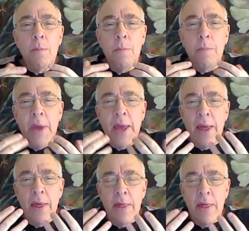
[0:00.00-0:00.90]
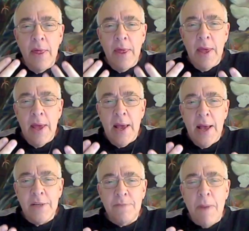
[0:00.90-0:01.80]
be
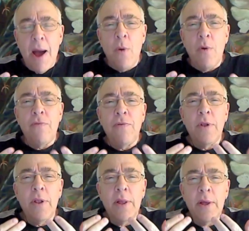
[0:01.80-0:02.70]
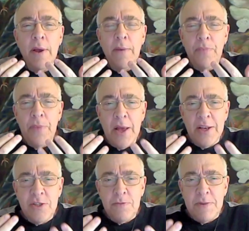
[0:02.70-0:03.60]
as powerful,
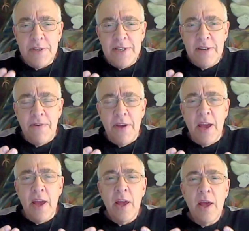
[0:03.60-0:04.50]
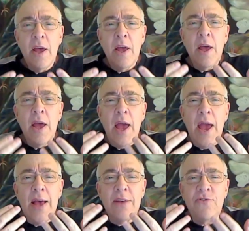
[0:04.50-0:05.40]
as specific,
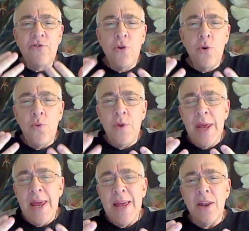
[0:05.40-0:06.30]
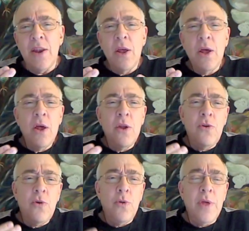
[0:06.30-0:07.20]
as tuned in
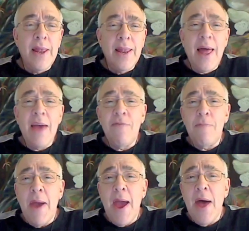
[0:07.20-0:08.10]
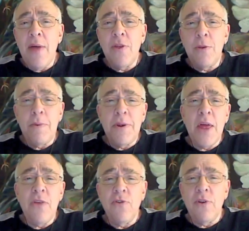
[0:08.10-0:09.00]
to the life path and
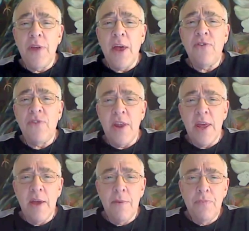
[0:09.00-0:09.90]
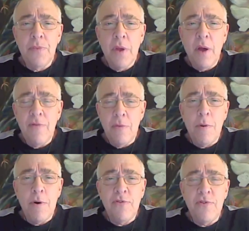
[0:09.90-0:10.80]
potential destiny of the
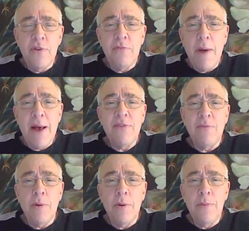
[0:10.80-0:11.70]
person as possible.